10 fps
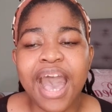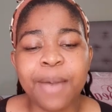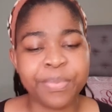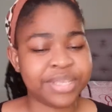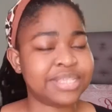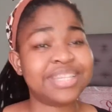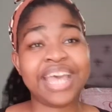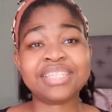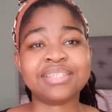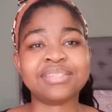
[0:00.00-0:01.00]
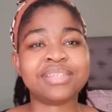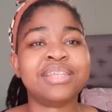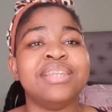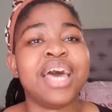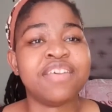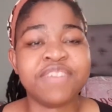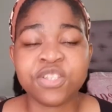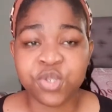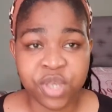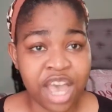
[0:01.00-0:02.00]
up her status in life
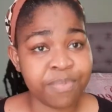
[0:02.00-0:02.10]
and to